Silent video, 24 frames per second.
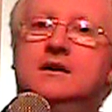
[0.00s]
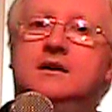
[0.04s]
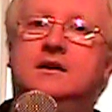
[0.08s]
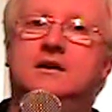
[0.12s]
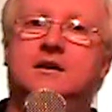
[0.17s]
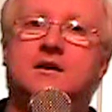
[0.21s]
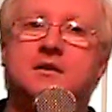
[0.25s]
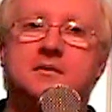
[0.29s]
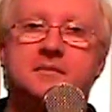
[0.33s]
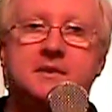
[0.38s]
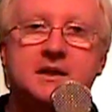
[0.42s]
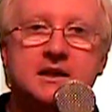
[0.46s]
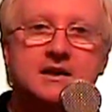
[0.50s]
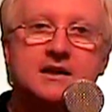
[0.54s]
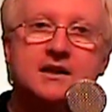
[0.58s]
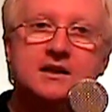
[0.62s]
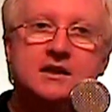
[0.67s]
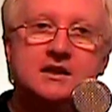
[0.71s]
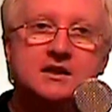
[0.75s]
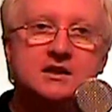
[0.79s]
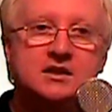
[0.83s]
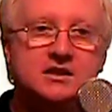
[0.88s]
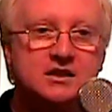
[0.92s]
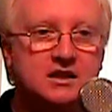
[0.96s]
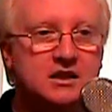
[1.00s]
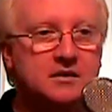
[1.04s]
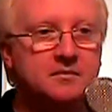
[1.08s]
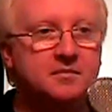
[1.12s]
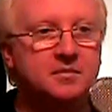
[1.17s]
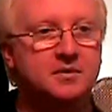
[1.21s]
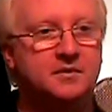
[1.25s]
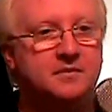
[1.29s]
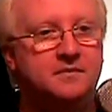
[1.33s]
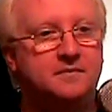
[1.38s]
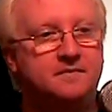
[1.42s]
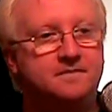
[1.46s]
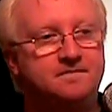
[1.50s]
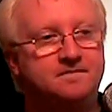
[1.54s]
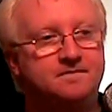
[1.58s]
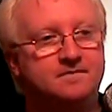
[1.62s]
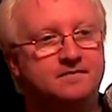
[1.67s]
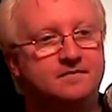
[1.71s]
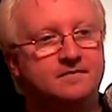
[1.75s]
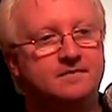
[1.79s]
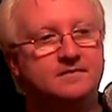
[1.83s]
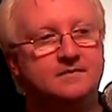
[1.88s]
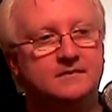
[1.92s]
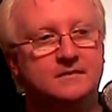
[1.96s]
Mackie is cheap.
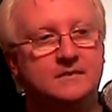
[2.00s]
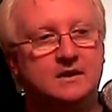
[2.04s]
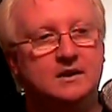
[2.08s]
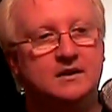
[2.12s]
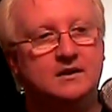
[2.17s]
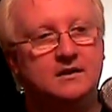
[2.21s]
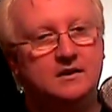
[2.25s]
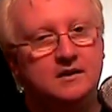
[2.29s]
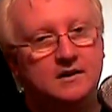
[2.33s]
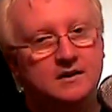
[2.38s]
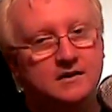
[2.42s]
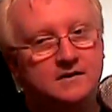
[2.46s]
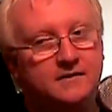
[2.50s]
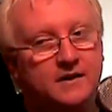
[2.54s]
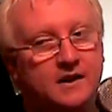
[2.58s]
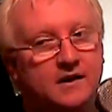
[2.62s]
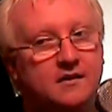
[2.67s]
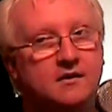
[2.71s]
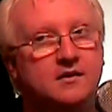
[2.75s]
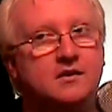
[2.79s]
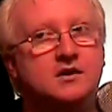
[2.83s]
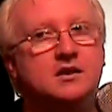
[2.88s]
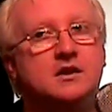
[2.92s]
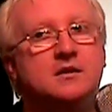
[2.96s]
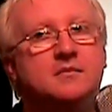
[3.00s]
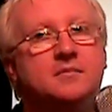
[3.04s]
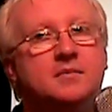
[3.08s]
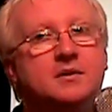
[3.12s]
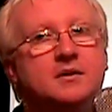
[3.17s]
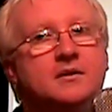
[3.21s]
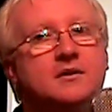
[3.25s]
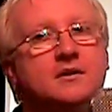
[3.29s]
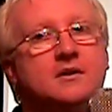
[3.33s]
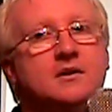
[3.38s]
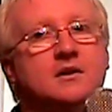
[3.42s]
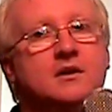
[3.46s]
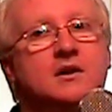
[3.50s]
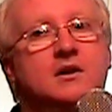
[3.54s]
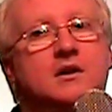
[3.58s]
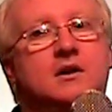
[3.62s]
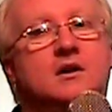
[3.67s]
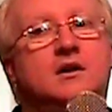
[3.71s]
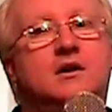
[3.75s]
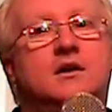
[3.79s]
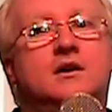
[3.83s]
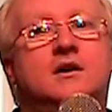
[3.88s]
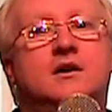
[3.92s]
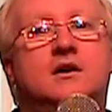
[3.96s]
It's very cheap.
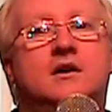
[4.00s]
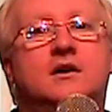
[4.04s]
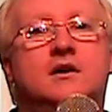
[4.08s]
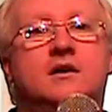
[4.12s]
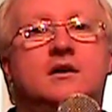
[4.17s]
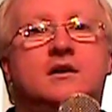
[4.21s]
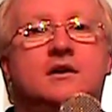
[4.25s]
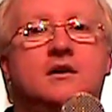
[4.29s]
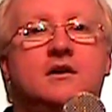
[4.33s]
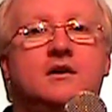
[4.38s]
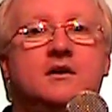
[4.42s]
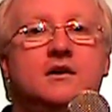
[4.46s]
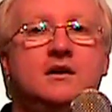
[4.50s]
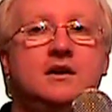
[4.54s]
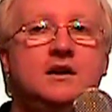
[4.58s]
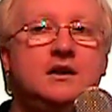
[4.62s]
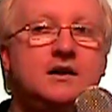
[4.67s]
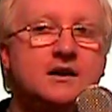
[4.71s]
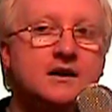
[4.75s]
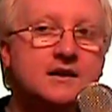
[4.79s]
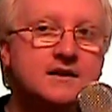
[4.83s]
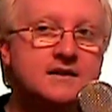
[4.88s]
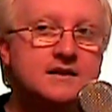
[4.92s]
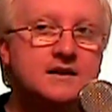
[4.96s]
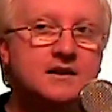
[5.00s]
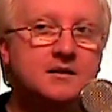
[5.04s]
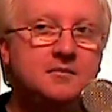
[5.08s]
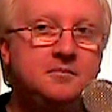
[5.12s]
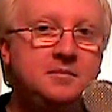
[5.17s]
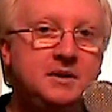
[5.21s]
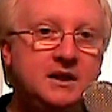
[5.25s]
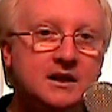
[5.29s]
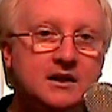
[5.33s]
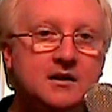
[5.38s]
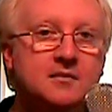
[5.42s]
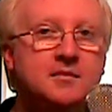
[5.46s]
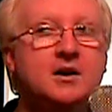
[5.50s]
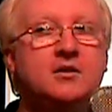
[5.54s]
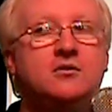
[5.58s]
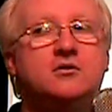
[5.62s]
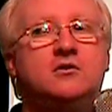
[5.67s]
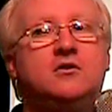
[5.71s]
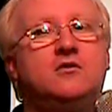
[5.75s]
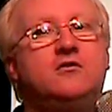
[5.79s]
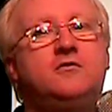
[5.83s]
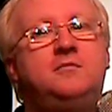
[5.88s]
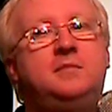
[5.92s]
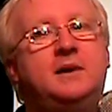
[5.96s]
It has a big
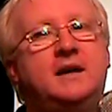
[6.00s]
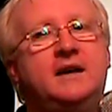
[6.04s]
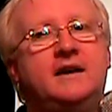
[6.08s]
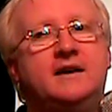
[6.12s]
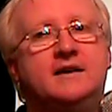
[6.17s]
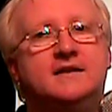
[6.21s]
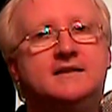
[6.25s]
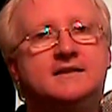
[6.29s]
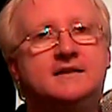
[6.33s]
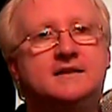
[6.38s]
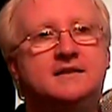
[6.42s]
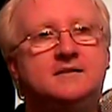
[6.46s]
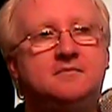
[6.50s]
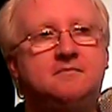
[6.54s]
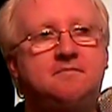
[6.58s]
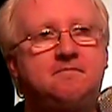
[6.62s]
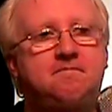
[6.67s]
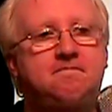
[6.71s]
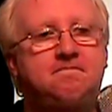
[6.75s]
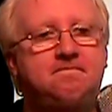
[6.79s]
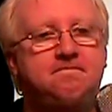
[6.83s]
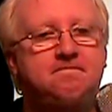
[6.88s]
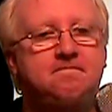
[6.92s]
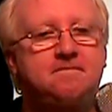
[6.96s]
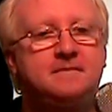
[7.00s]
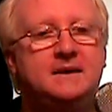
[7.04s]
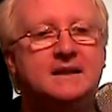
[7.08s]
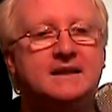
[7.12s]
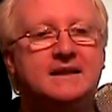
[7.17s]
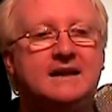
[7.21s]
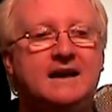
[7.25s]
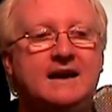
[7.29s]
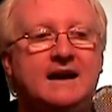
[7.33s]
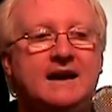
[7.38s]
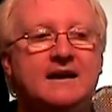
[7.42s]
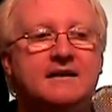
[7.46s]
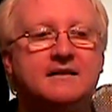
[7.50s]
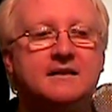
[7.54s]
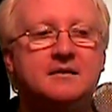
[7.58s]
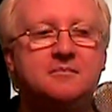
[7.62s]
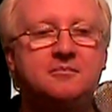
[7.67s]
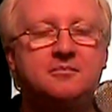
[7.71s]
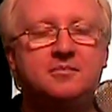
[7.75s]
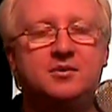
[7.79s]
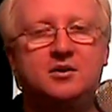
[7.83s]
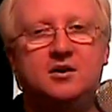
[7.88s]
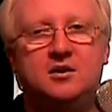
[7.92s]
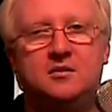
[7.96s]
amount of bass. But the
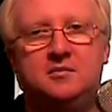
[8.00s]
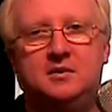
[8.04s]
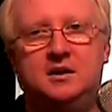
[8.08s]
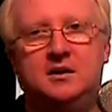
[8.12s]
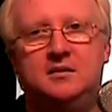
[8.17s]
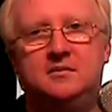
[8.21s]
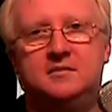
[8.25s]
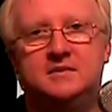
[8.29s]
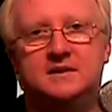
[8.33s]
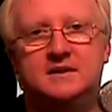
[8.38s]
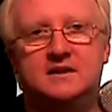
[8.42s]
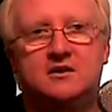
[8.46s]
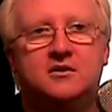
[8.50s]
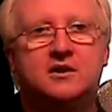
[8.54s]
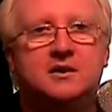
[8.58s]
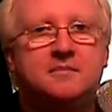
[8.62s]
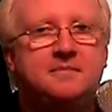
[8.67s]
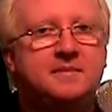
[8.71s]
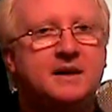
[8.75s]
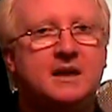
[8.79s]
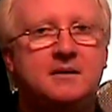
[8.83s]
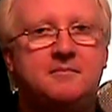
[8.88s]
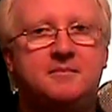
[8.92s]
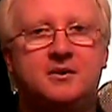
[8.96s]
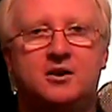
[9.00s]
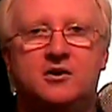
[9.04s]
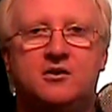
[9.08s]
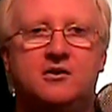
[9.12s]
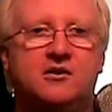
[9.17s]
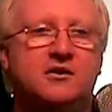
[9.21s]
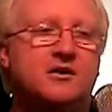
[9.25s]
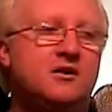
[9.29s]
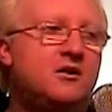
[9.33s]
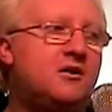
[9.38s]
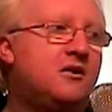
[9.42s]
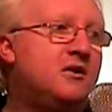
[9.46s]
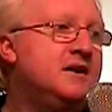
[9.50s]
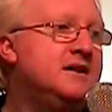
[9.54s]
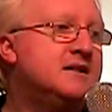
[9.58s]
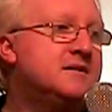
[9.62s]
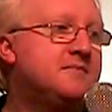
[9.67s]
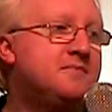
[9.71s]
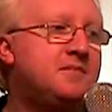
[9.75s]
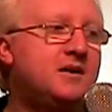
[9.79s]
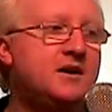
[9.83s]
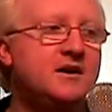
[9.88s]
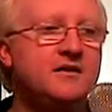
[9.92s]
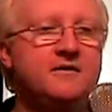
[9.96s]
problems, on the paper all is
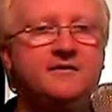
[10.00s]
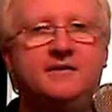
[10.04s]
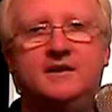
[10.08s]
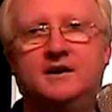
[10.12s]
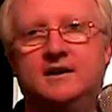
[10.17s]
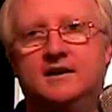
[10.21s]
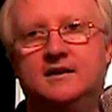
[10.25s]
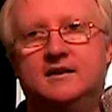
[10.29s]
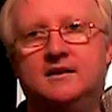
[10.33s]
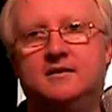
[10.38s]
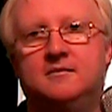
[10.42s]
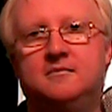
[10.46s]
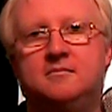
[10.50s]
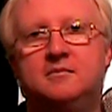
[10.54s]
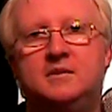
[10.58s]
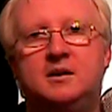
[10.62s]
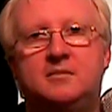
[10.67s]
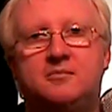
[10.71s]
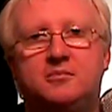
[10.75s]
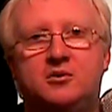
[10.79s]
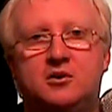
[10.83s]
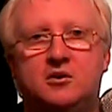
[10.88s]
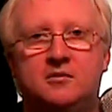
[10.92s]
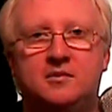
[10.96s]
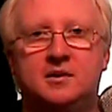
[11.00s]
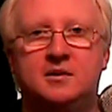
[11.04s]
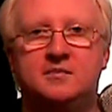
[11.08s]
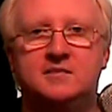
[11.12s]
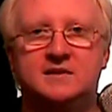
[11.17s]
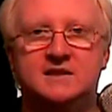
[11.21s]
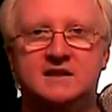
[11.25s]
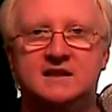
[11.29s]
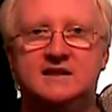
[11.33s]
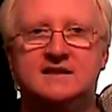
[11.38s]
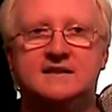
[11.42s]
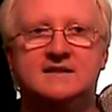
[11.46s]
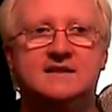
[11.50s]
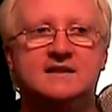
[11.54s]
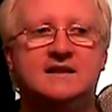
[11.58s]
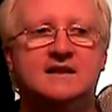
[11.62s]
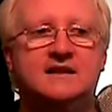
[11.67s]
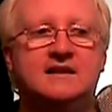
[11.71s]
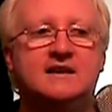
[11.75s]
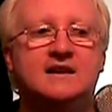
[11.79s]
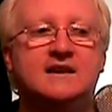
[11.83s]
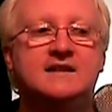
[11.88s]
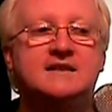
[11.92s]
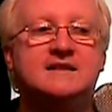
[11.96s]
perfect. The problem is
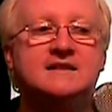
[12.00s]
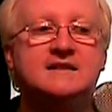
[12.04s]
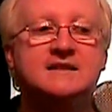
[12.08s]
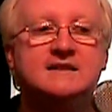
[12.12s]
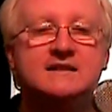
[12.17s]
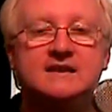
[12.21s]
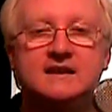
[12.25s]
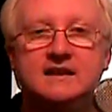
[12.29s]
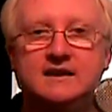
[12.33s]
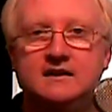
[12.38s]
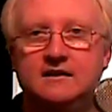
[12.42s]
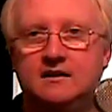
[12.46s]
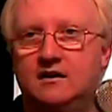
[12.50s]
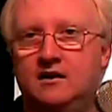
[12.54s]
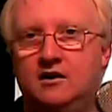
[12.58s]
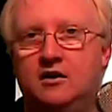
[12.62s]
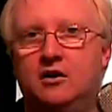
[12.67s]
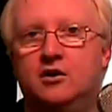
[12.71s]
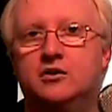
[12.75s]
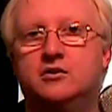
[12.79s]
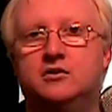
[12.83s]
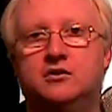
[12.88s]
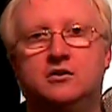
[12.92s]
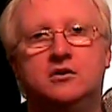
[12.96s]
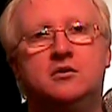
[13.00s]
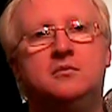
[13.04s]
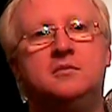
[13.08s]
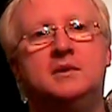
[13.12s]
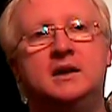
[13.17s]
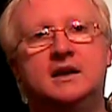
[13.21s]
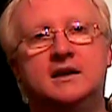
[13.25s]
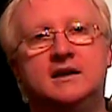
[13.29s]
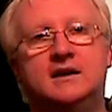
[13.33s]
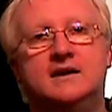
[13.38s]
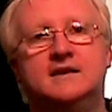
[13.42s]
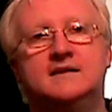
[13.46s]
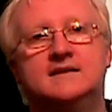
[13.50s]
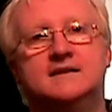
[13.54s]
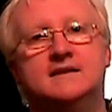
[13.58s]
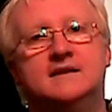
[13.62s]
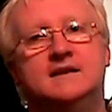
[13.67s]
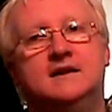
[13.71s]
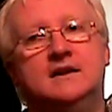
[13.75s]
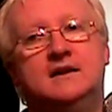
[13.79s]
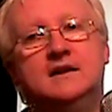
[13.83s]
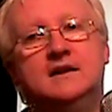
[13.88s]
that I sing a lot on Mackies.